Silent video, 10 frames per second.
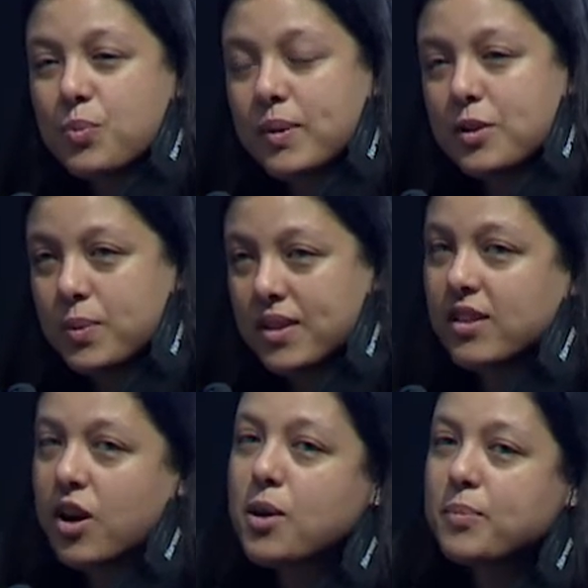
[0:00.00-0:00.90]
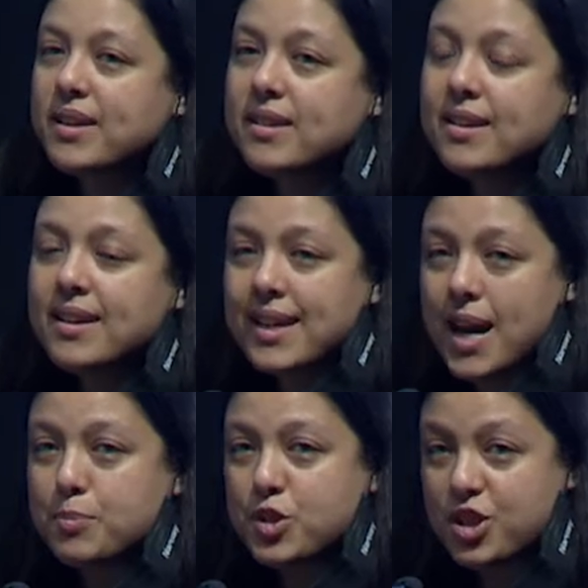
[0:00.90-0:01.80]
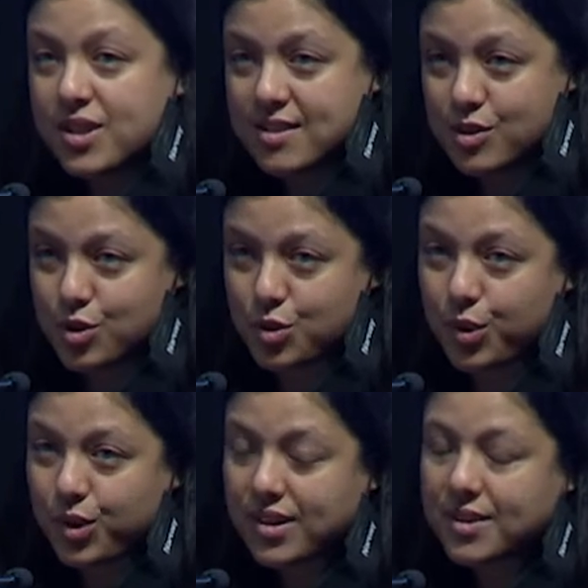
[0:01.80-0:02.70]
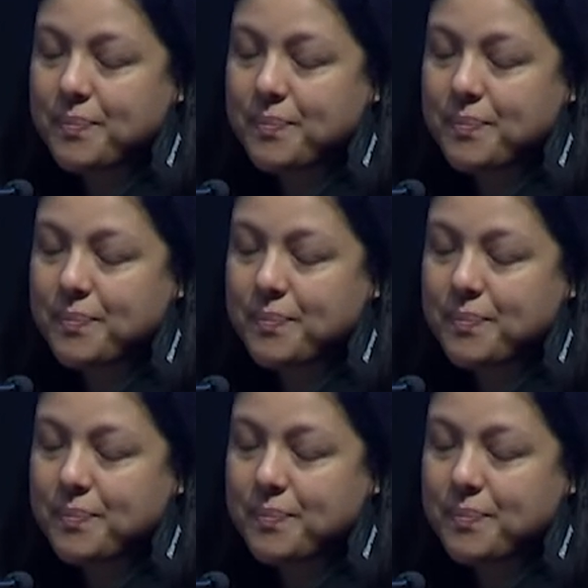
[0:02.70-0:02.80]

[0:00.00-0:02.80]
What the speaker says: but with the carbon captured and stored.